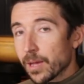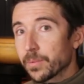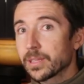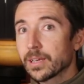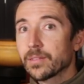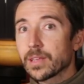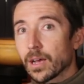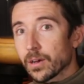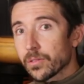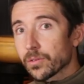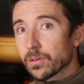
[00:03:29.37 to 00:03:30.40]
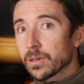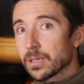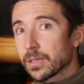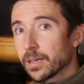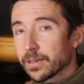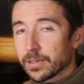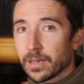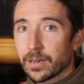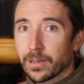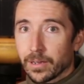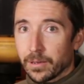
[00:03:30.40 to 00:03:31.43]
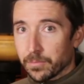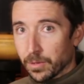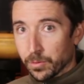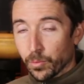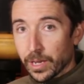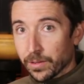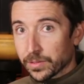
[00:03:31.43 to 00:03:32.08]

But then the other kind of way